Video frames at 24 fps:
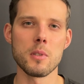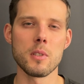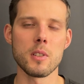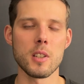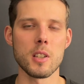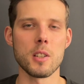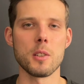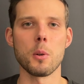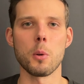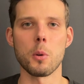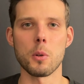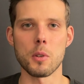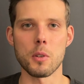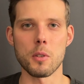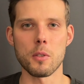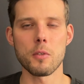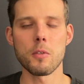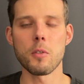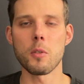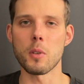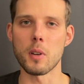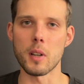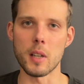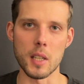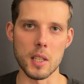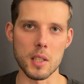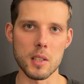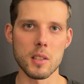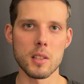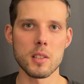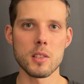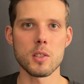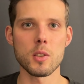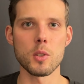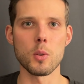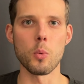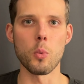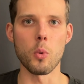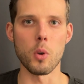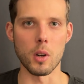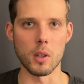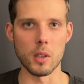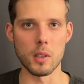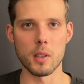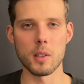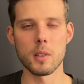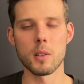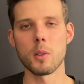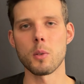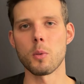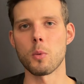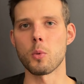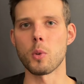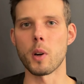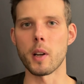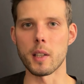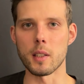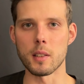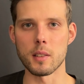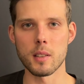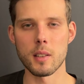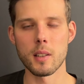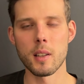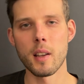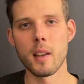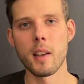in order for it to work right?